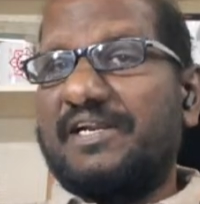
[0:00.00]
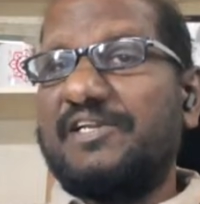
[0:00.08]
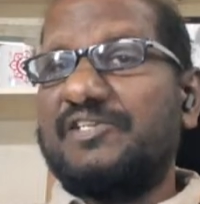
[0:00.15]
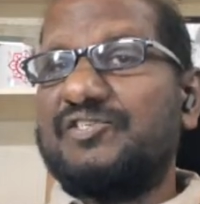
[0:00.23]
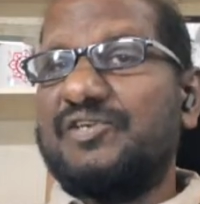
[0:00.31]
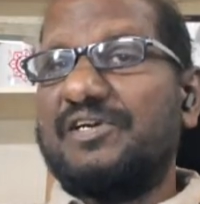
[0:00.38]

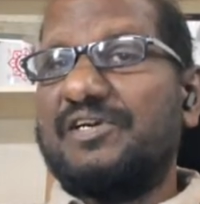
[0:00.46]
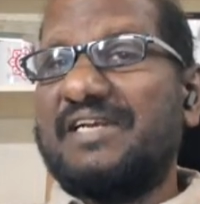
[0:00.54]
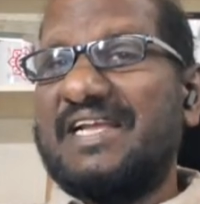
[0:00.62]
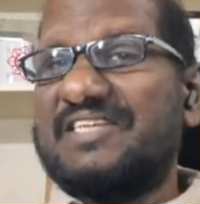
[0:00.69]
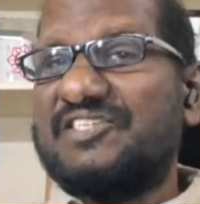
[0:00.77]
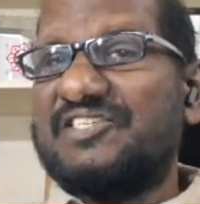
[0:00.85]
It is not
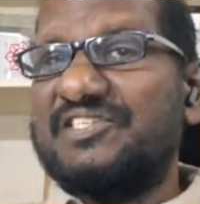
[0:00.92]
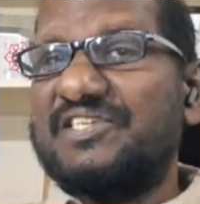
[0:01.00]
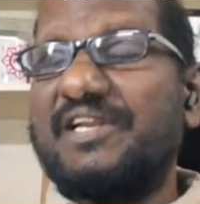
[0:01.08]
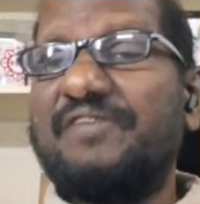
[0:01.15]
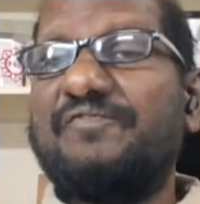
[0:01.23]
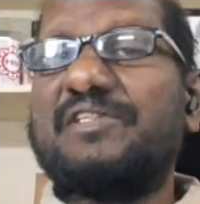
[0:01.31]

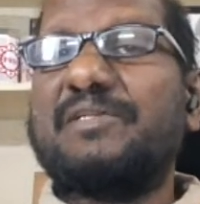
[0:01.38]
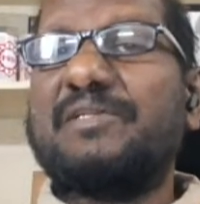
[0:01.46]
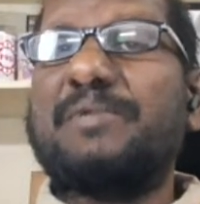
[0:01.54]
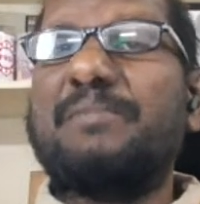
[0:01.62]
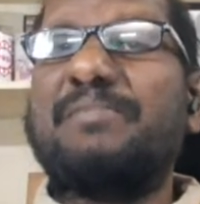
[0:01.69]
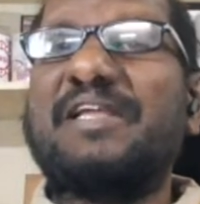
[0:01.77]
necessary for the
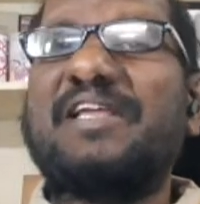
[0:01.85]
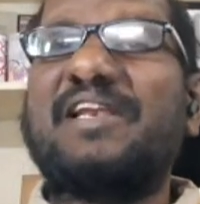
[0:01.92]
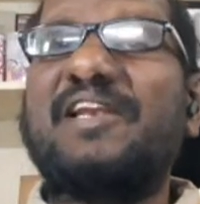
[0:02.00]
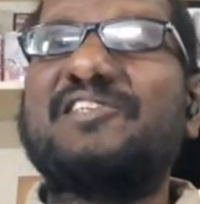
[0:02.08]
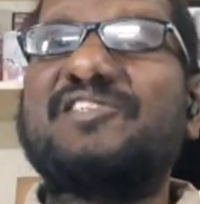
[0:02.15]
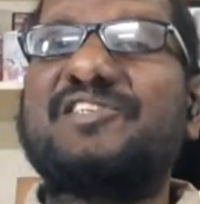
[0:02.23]
public
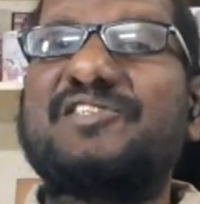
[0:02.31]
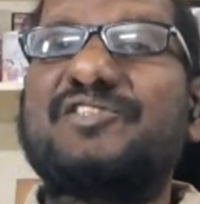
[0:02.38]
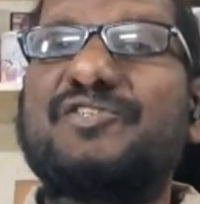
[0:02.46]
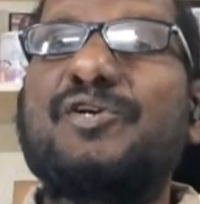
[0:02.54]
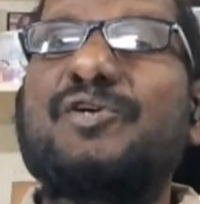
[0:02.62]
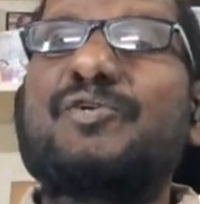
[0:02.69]

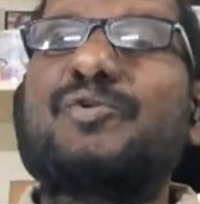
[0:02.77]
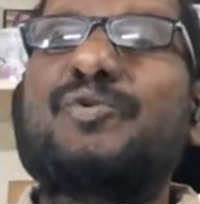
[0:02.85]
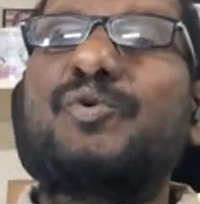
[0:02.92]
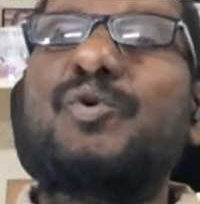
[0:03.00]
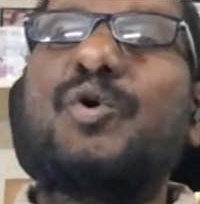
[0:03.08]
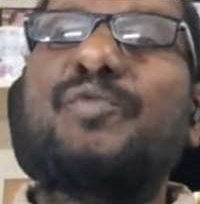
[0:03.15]
relations
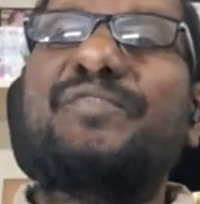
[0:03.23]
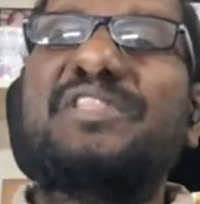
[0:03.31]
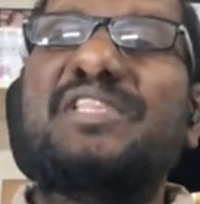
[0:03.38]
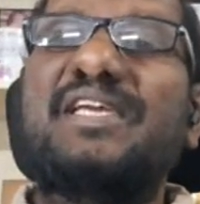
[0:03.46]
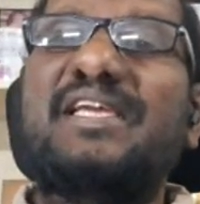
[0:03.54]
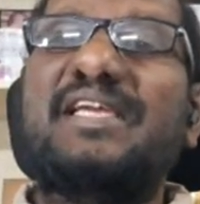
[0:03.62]
to go
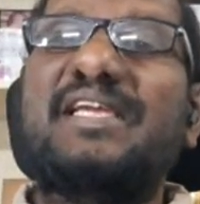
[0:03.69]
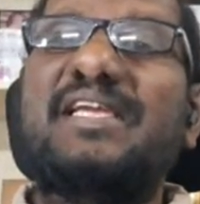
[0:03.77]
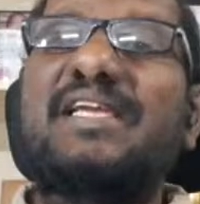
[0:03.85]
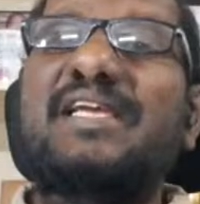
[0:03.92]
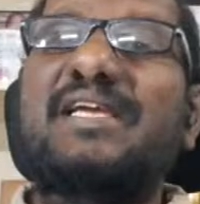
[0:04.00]
with the